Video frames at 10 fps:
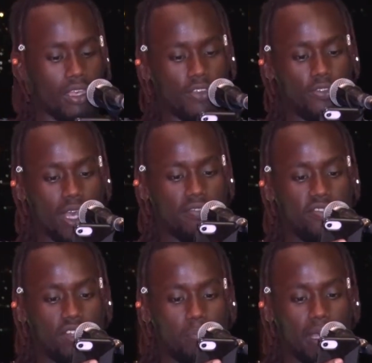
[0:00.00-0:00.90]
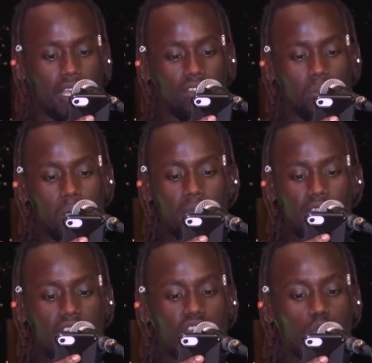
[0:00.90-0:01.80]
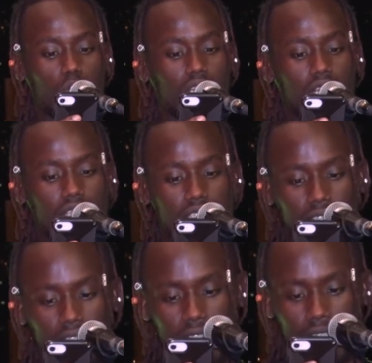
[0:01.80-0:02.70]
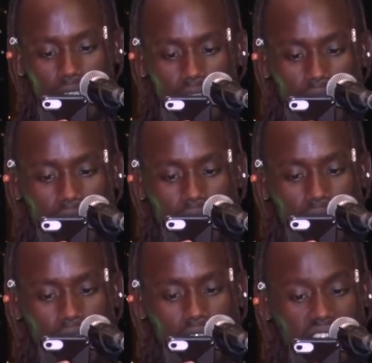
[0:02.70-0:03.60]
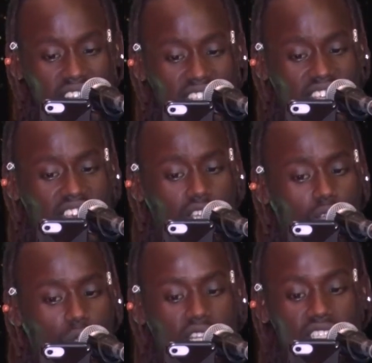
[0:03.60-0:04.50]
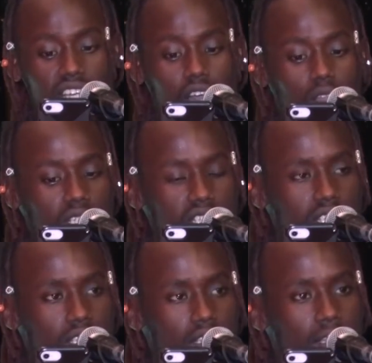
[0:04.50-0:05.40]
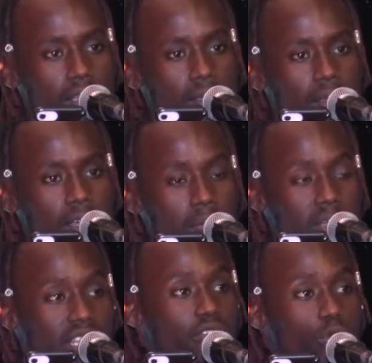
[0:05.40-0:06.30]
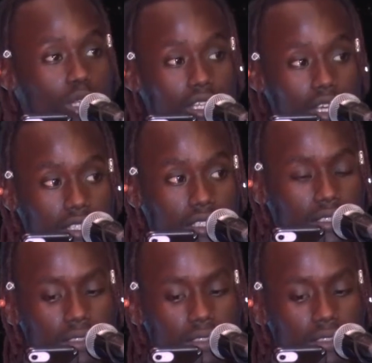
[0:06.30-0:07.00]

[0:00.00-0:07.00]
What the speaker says: If you ever feel pain, remember that everyone does. They say you don't need a psychologist, but everyone does.